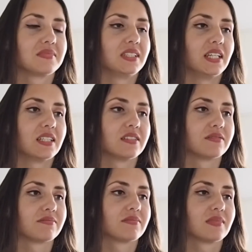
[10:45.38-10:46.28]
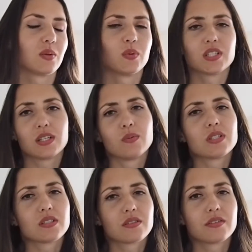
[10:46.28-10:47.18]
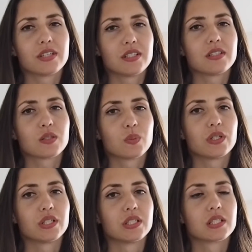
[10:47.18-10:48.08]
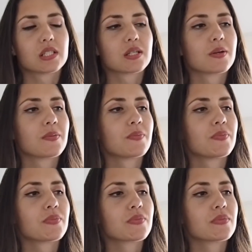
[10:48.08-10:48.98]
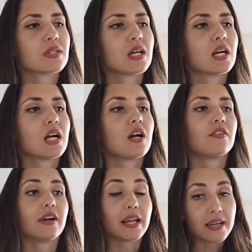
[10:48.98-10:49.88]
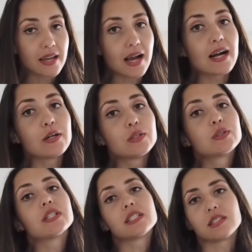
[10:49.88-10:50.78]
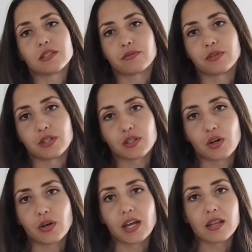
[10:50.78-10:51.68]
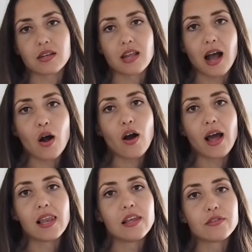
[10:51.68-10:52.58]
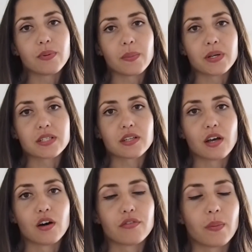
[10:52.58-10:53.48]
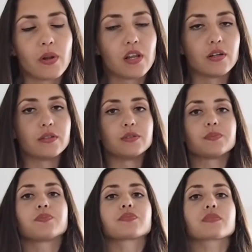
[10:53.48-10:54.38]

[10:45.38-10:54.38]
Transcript: yeah. Well, it was a crazy experience. Right now, it's different. Okay, now I live by myself. I'm alone.